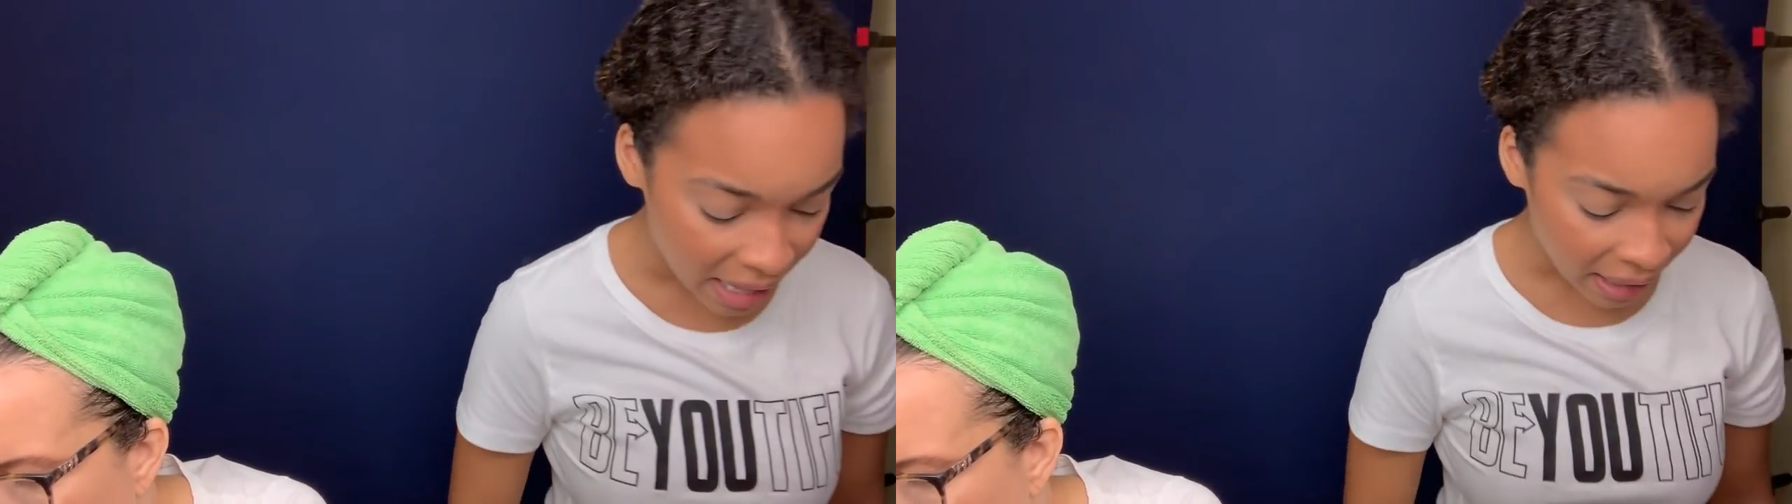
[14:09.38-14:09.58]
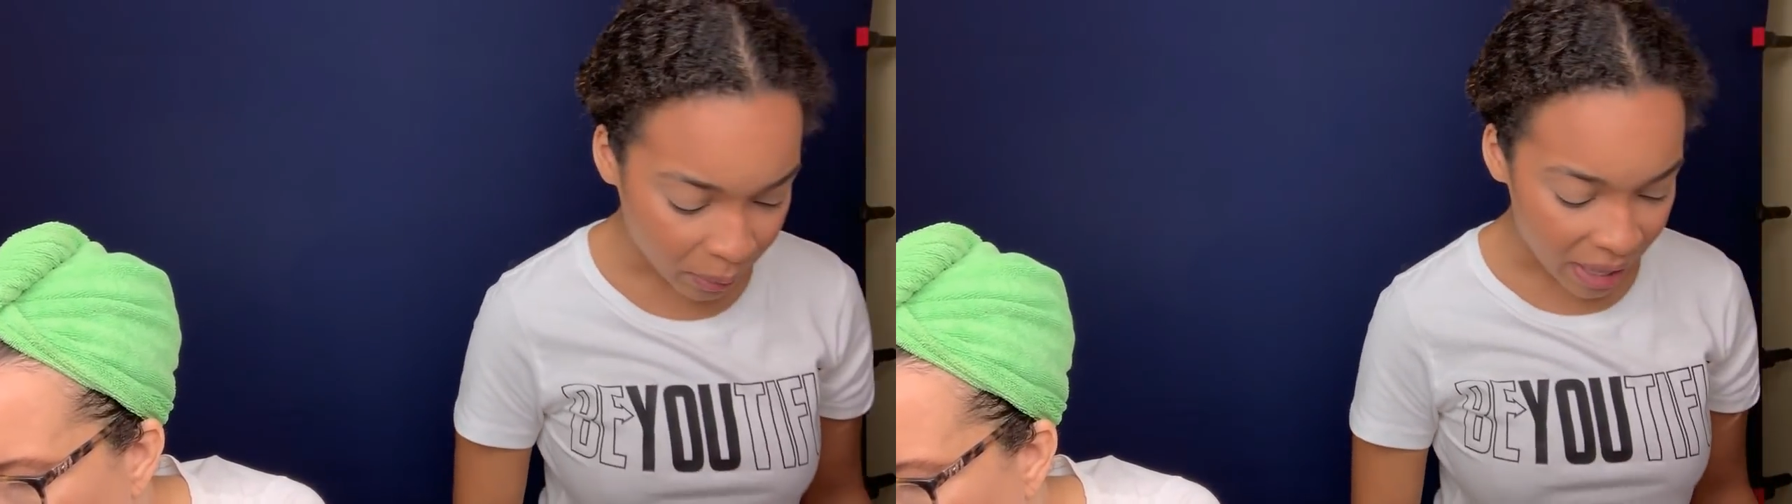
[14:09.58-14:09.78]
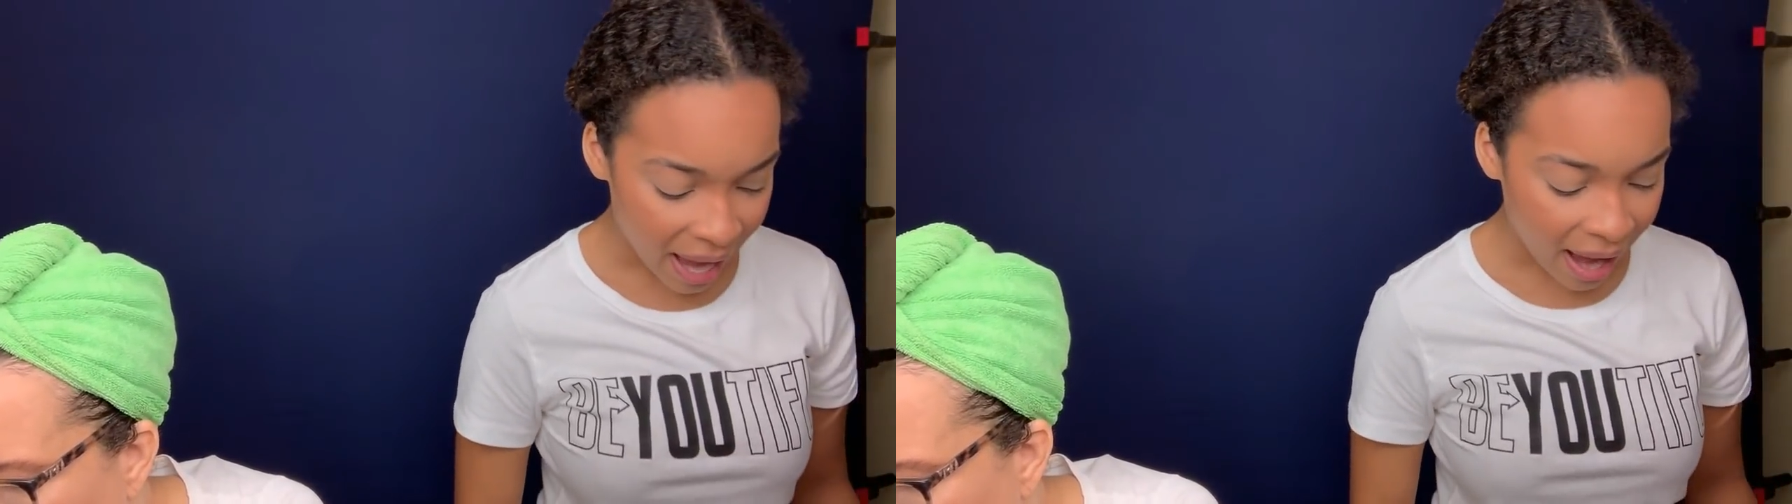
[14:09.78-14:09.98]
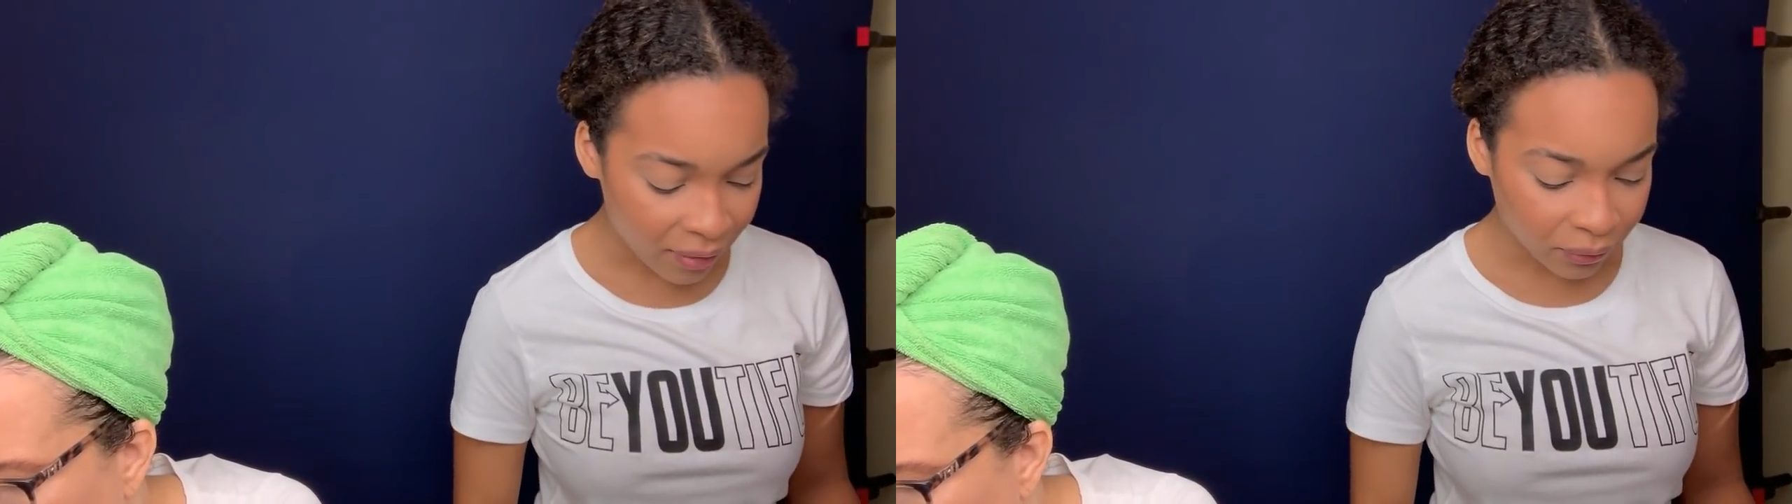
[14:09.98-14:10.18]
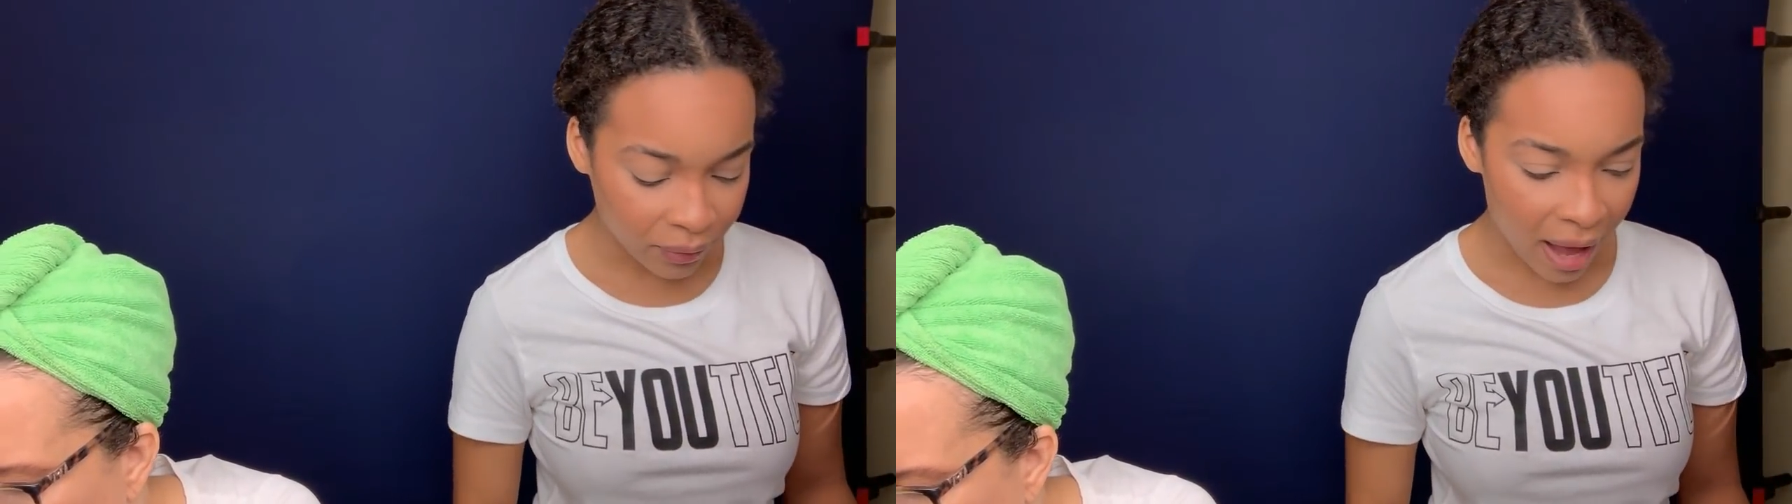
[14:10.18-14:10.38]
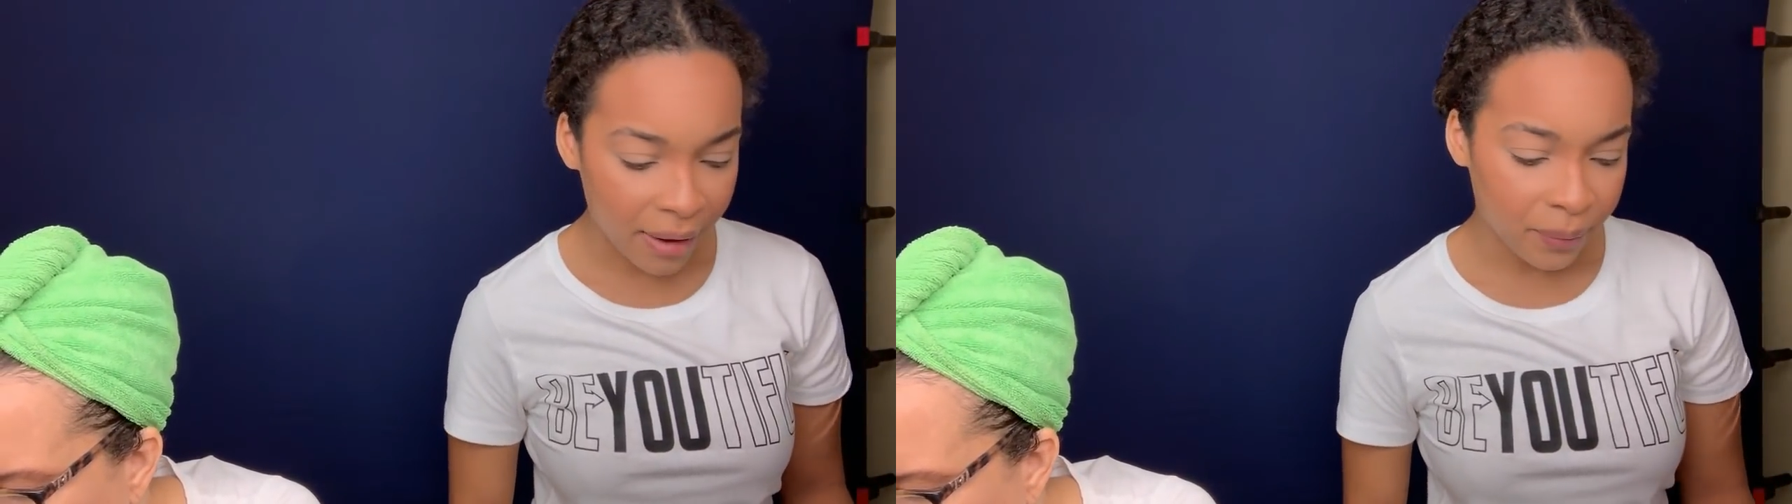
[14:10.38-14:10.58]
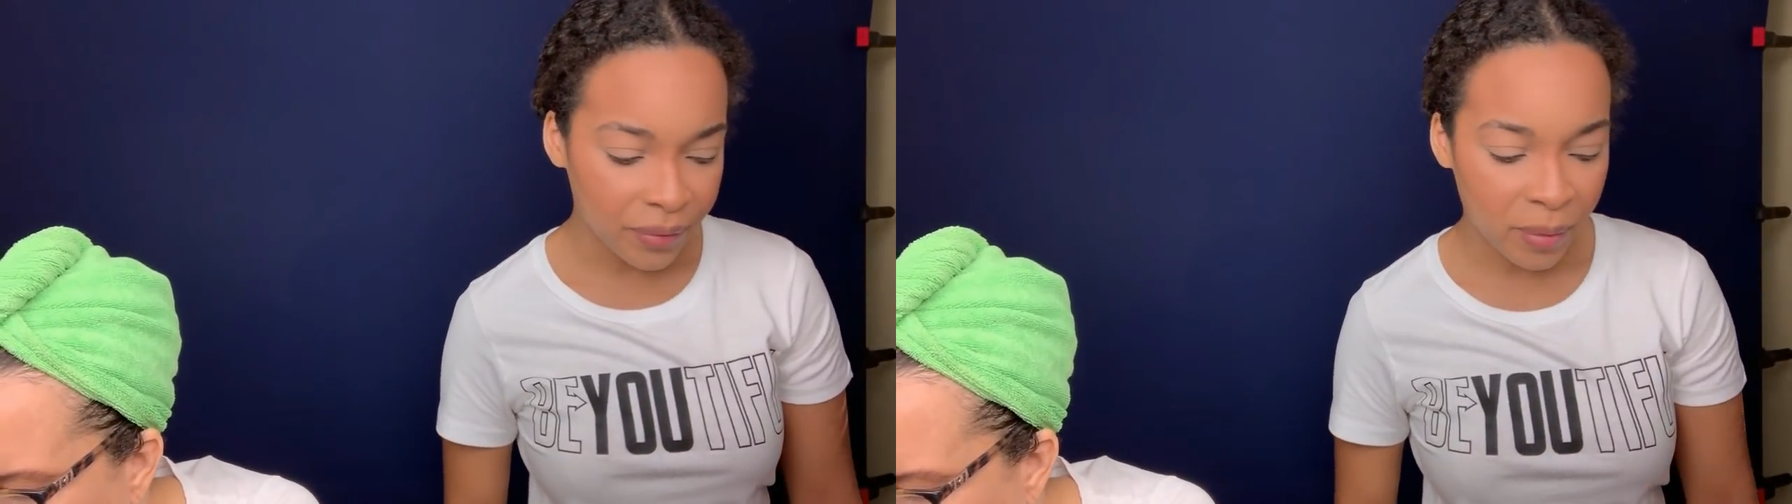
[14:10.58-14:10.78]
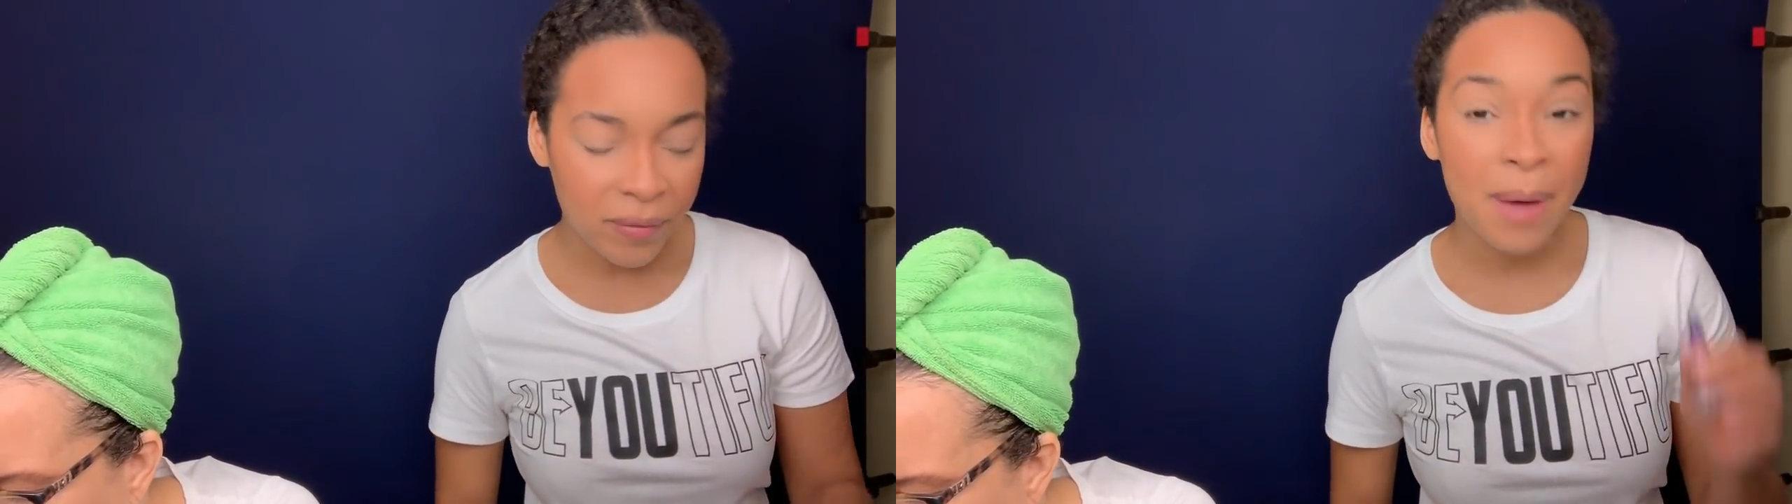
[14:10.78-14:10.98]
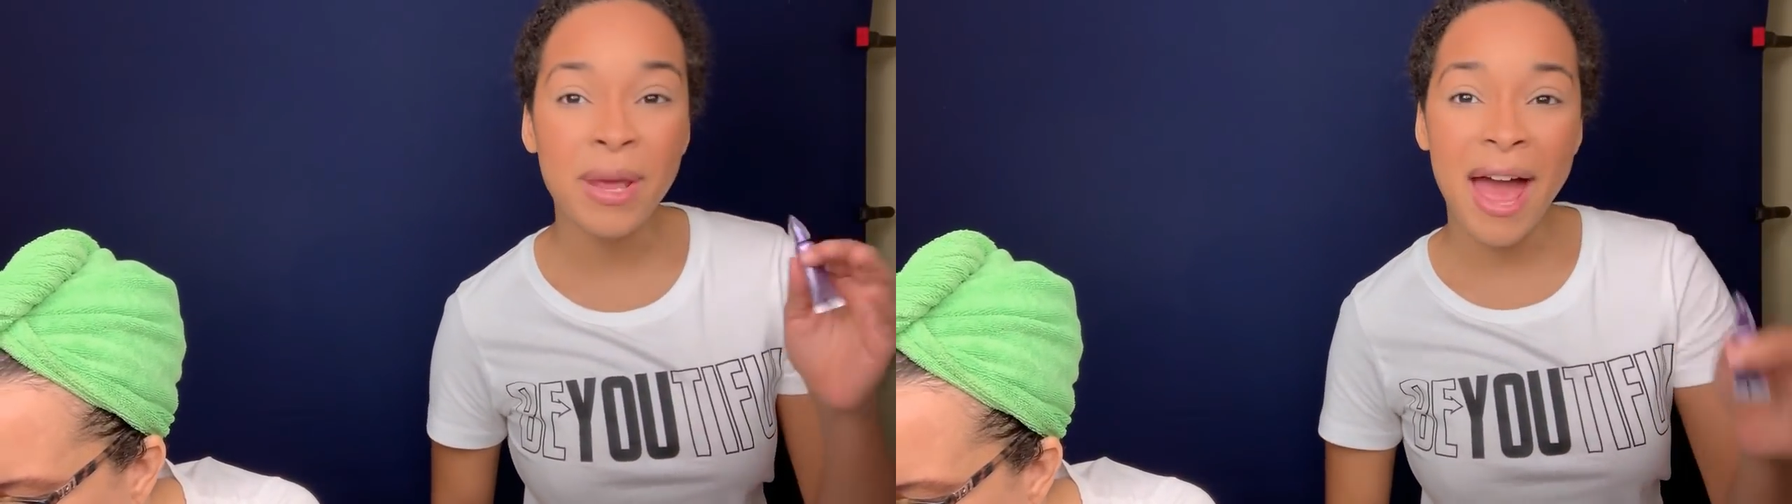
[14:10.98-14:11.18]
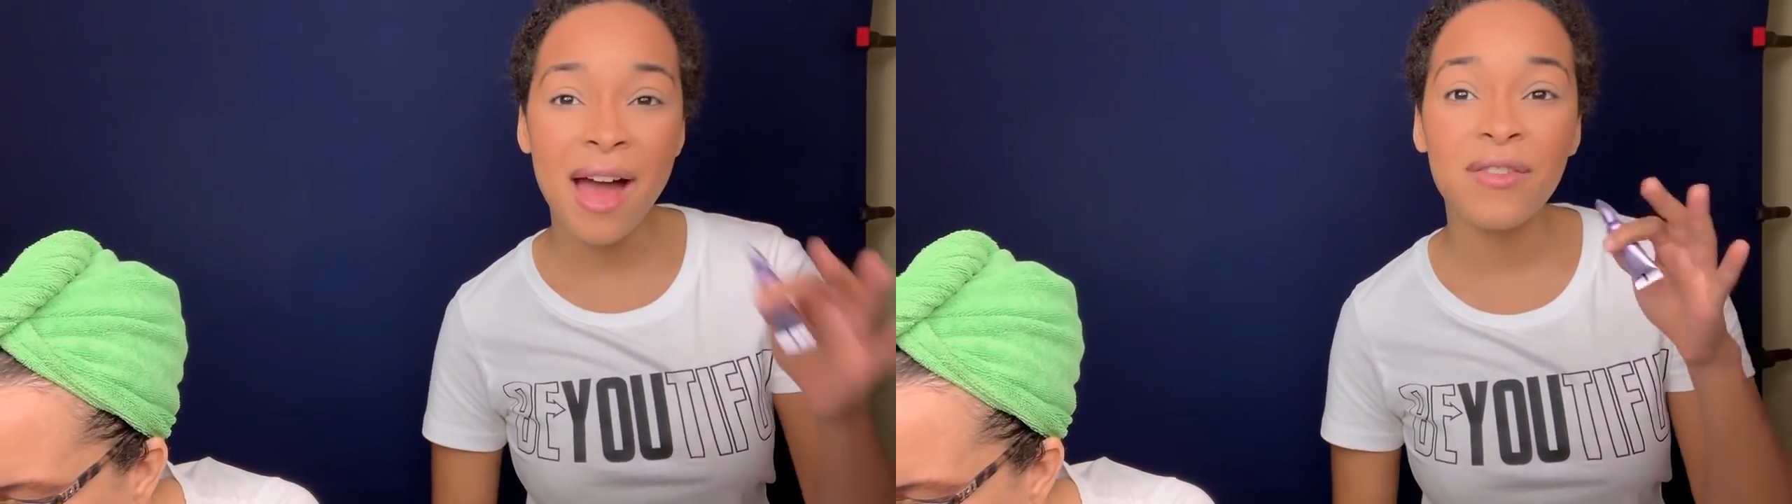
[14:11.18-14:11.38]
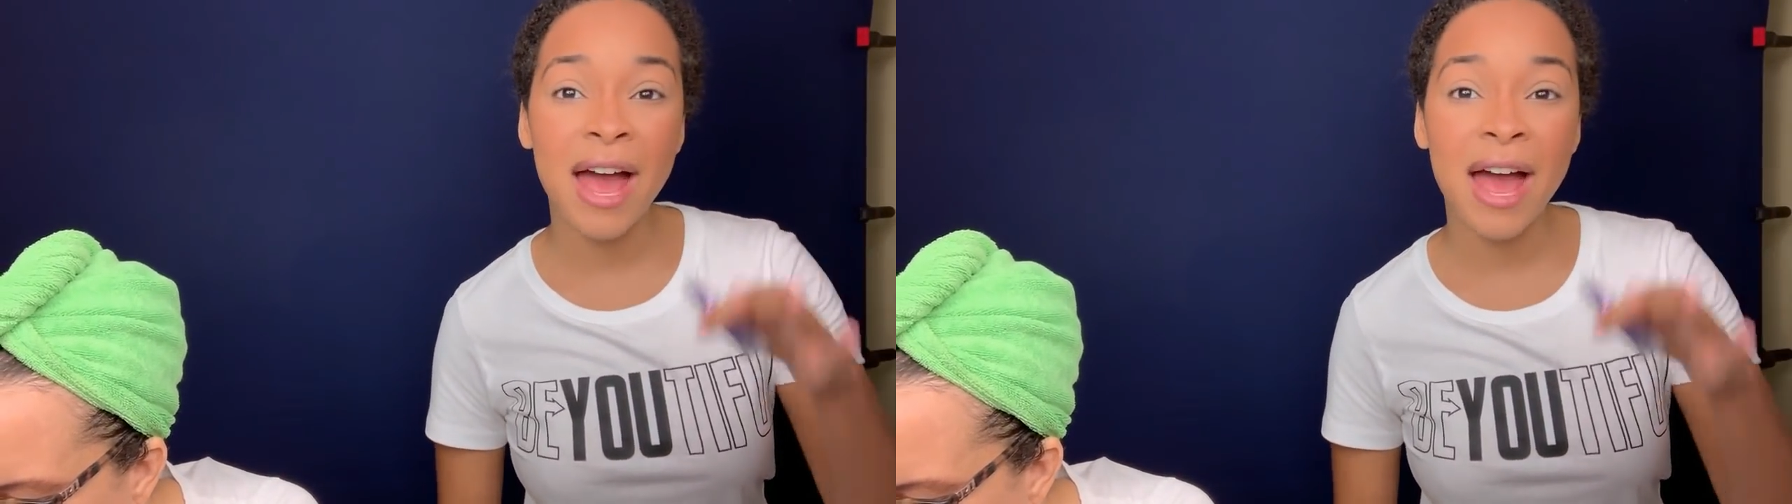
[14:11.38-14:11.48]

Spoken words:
And like we have